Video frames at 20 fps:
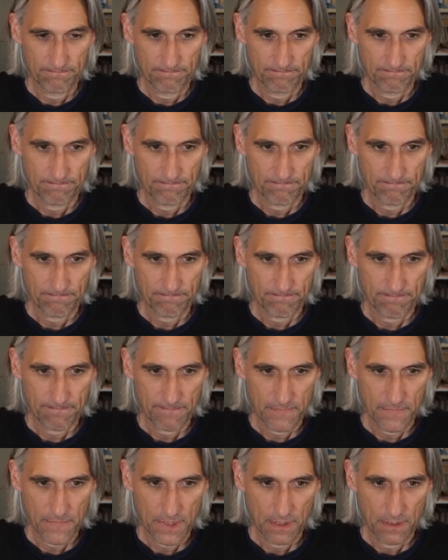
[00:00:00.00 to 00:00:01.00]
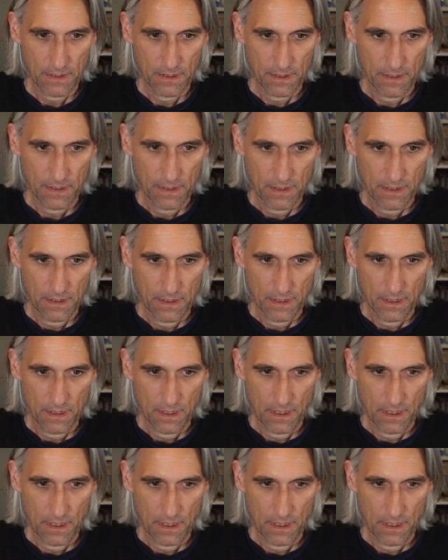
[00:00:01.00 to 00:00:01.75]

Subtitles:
(no one is talking)